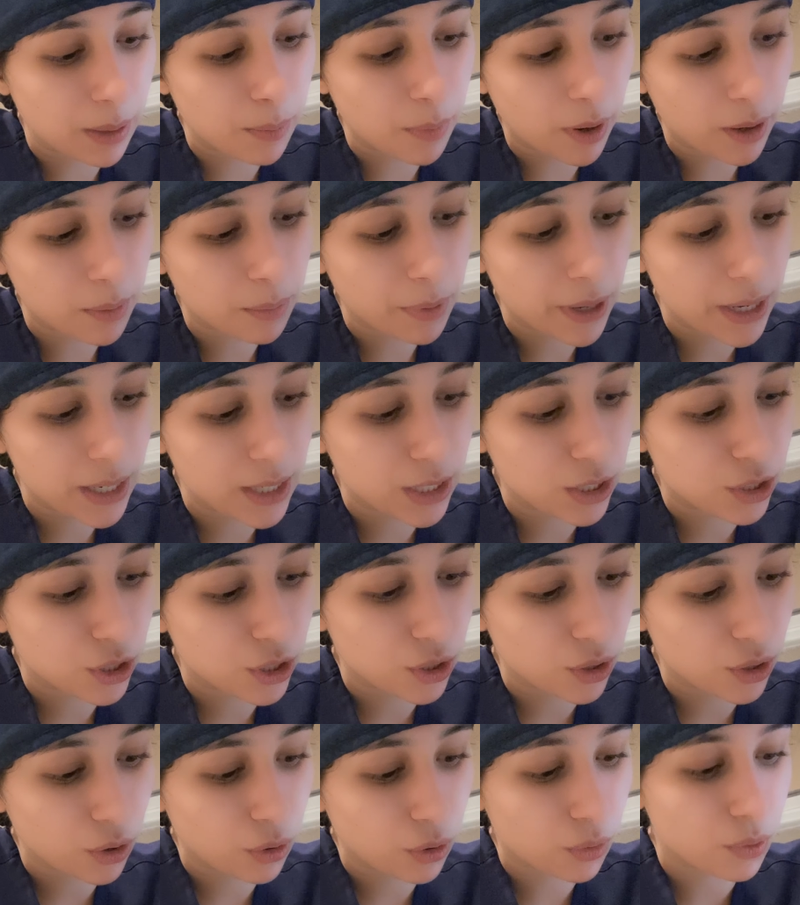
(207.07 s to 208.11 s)
I'm on page
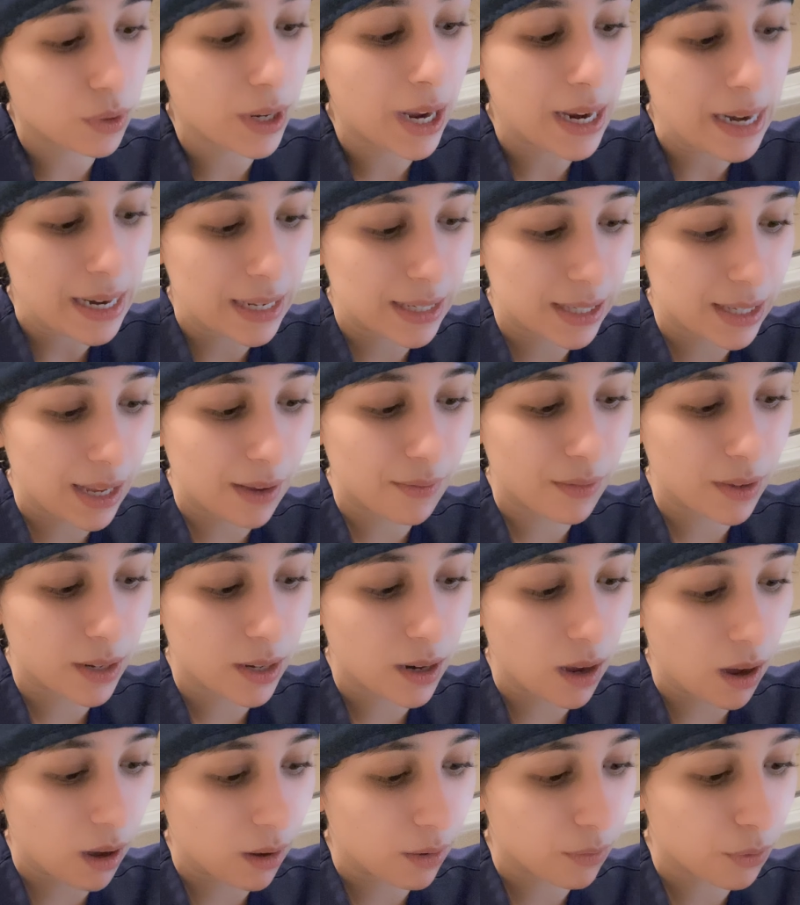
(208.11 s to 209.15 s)
three eighty-seven
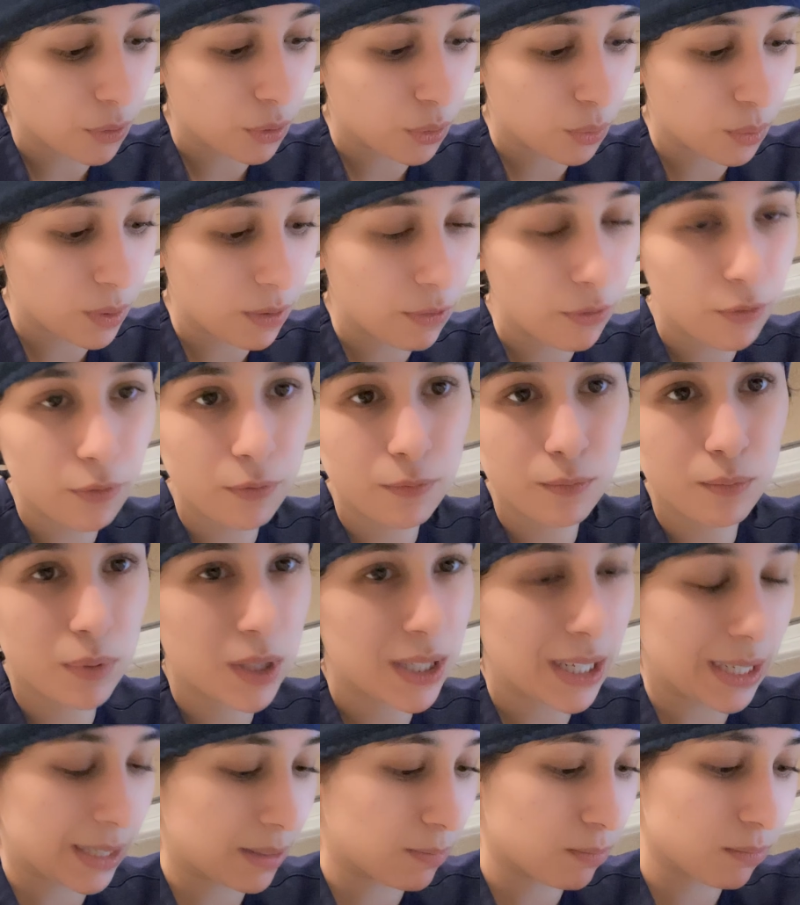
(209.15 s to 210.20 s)
of three
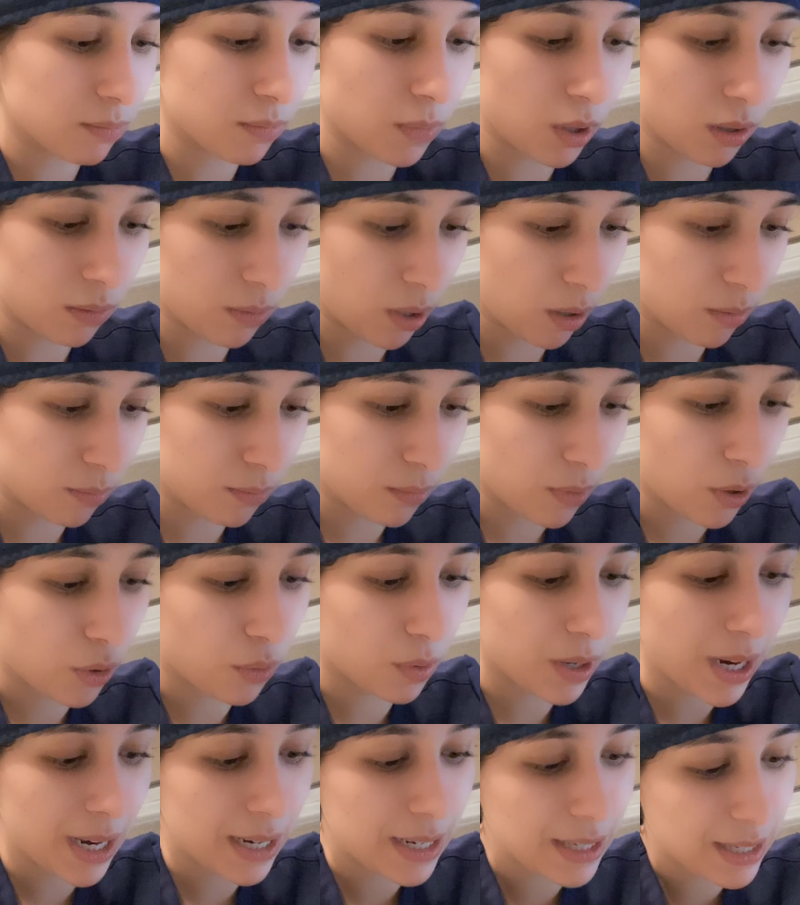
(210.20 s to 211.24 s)
six, no,
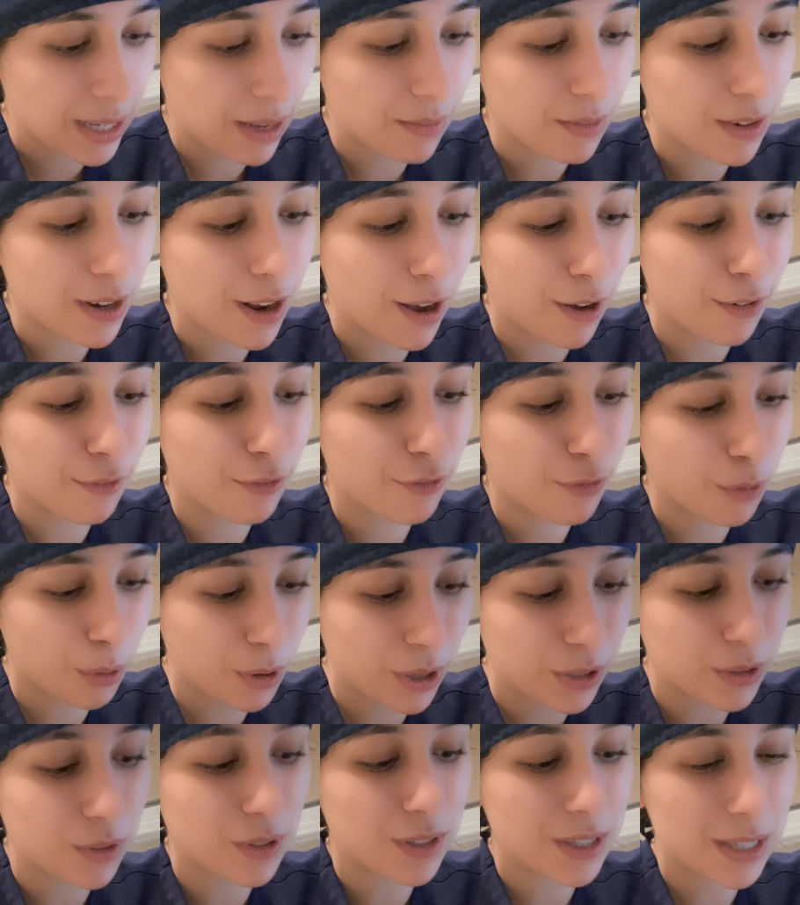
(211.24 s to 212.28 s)
three eighty-seven of four
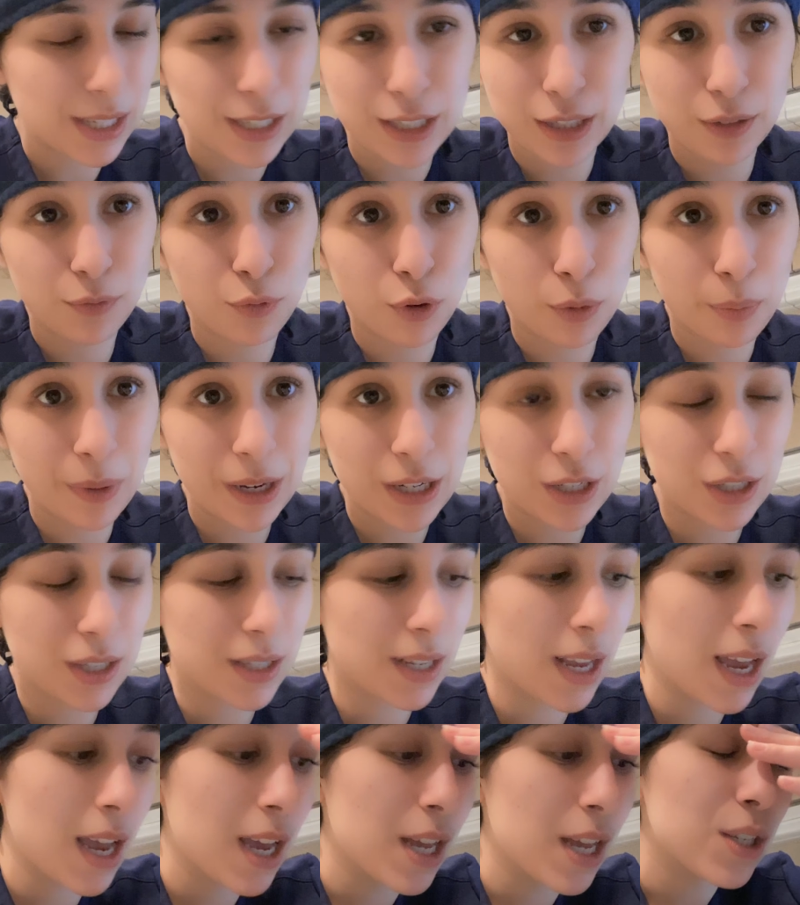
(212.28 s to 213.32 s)
hundred sixty-four pages.
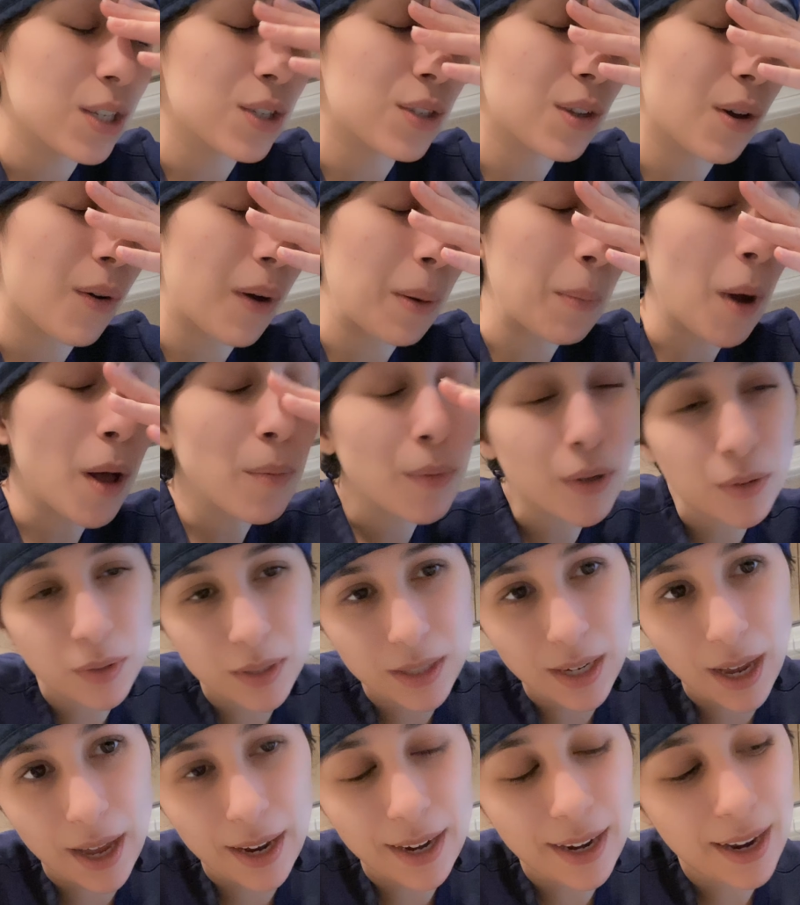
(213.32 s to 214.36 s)
So I'm almost
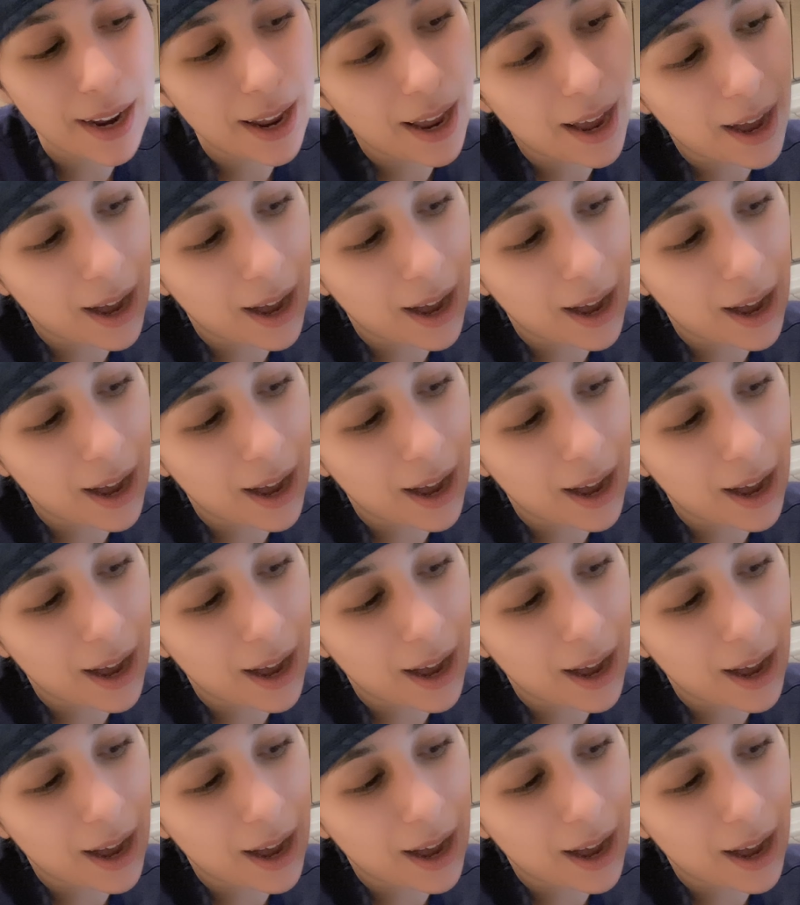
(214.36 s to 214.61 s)
done.